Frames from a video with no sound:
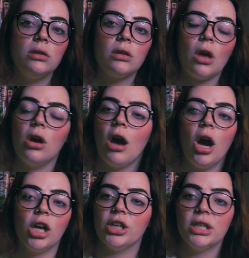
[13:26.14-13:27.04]

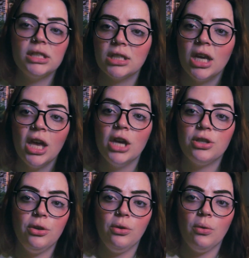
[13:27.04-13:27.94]
hardest
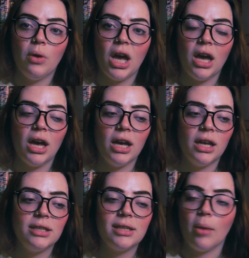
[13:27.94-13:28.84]
to
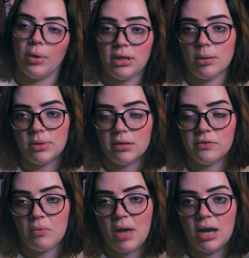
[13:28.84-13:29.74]
separate themselves
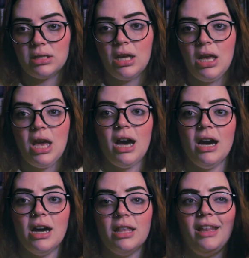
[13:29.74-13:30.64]
from that.
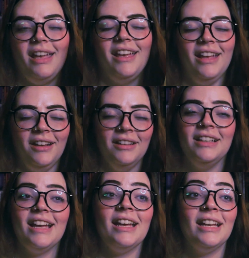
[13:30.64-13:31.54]

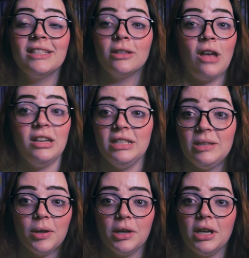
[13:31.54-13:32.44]
It gets a lot
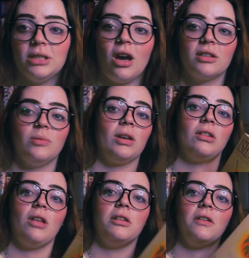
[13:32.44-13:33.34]
deeper. It talks about a
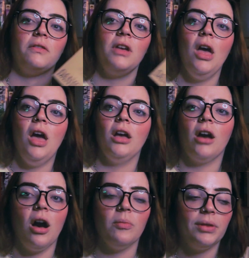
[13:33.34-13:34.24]
lot of
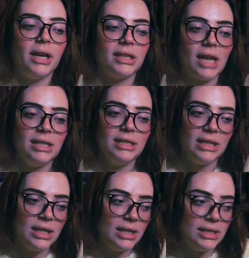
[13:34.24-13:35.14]
complex
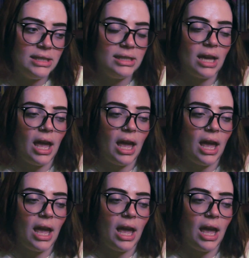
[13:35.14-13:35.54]
ideas.